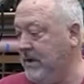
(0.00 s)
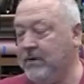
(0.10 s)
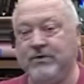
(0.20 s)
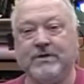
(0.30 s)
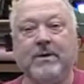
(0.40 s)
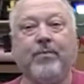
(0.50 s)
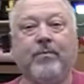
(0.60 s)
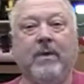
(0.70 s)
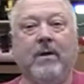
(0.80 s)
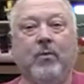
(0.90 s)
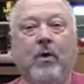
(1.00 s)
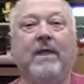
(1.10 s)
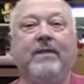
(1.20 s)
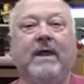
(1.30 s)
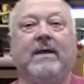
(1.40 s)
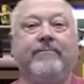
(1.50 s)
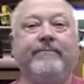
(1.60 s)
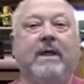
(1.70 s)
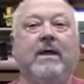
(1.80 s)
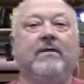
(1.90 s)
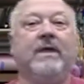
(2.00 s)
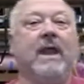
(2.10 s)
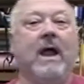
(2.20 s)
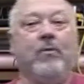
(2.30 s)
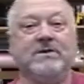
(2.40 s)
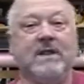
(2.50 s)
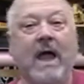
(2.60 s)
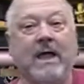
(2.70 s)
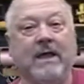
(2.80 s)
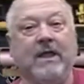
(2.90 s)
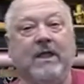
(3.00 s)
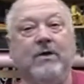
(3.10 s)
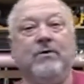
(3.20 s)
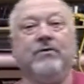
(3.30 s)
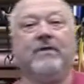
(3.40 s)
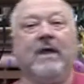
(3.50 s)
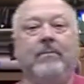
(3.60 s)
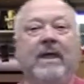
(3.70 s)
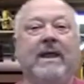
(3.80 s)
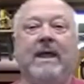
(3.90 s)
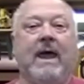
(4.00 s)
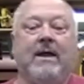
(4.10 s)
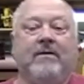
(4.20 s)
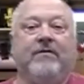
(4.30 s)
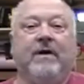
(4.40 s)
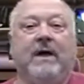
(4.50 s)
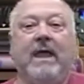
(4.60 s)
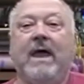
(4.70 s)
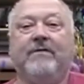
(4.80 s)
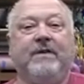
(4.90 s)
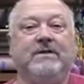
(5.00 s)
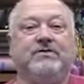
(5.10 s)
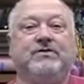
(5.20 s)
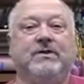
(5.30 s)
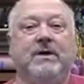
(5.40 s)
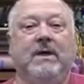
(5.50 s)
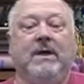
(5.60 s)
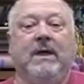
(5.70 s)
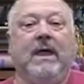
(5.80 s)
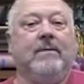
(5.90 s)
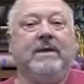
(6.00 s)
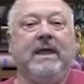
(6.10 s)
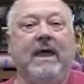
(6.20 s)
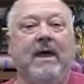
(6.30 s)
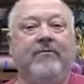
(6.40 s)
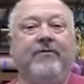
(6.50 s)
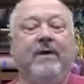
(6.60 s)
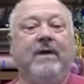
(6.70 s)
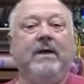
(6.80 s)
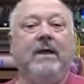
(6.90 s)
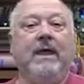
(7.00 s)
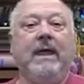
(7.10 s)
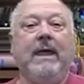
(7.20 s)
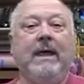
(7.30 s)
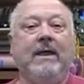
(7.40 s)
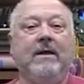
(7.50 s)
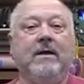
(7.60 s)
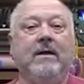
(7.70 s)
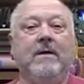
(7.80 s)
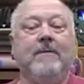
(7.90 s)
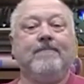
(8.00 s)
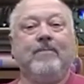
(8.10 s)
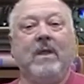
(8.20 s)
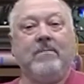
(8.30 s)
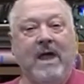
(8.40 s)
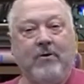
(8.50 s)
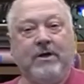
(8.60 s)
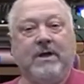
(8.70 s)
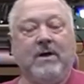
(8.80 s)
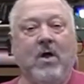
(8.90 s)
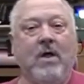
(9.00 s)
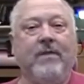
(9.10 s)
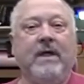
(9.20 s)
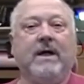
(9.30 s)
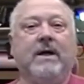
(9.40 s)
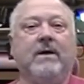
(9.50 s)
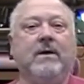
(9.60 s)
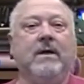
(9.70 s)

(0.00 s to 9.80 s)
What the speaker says: just one that I was not going to use. I made it out of 1/2-inch MDF and mounted it on there,